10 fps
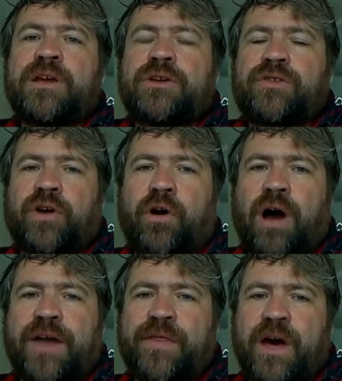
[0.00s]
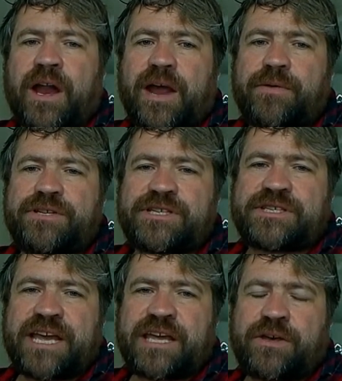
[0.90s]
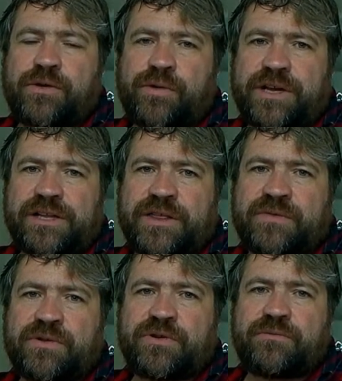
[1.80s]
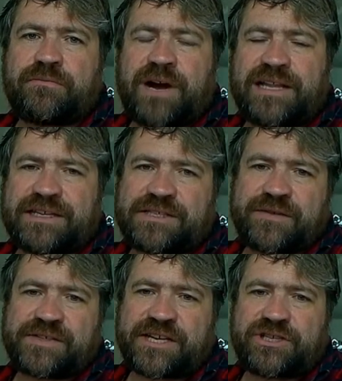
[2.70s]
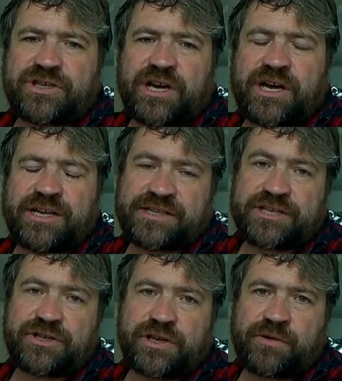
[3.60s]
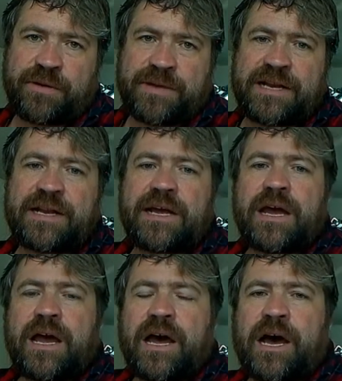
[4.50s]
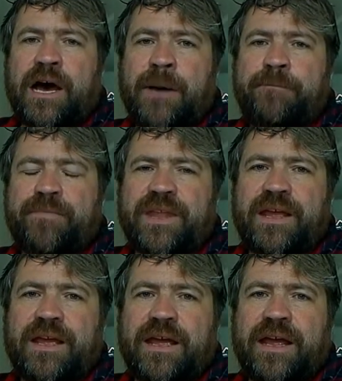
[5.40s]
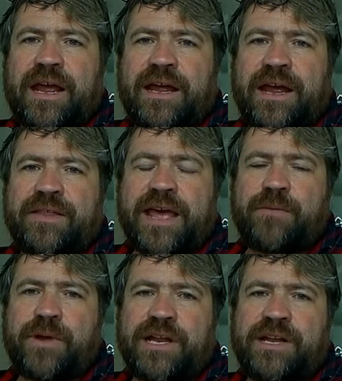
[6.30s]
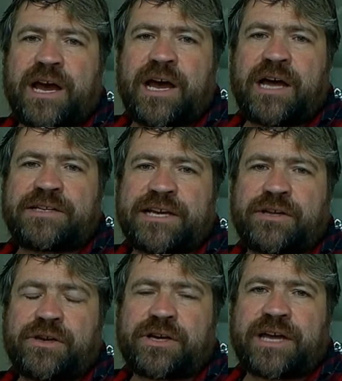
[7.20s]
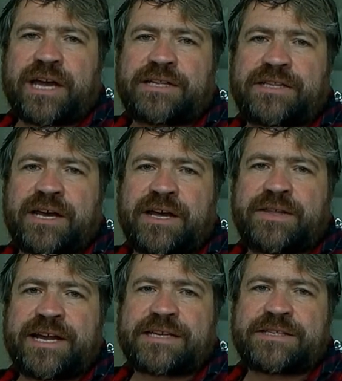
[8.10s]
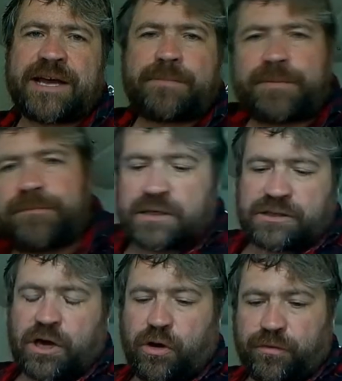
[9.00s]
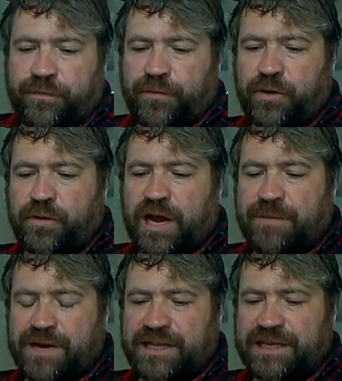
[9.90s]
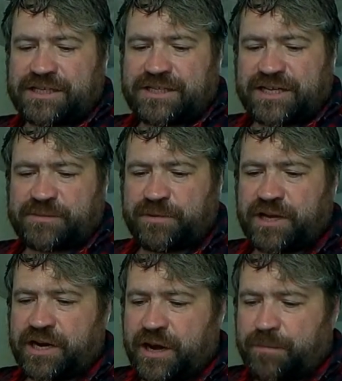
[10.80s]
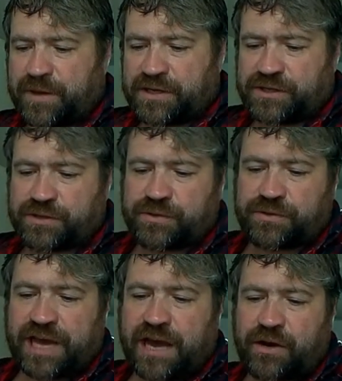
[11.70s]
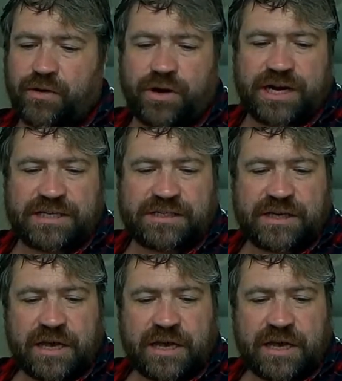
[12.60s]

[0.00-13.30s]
So I thought I would just take you quickly through my list of essential equipment, and then we'd take a look at the next step. So for my list, I split it up into categories.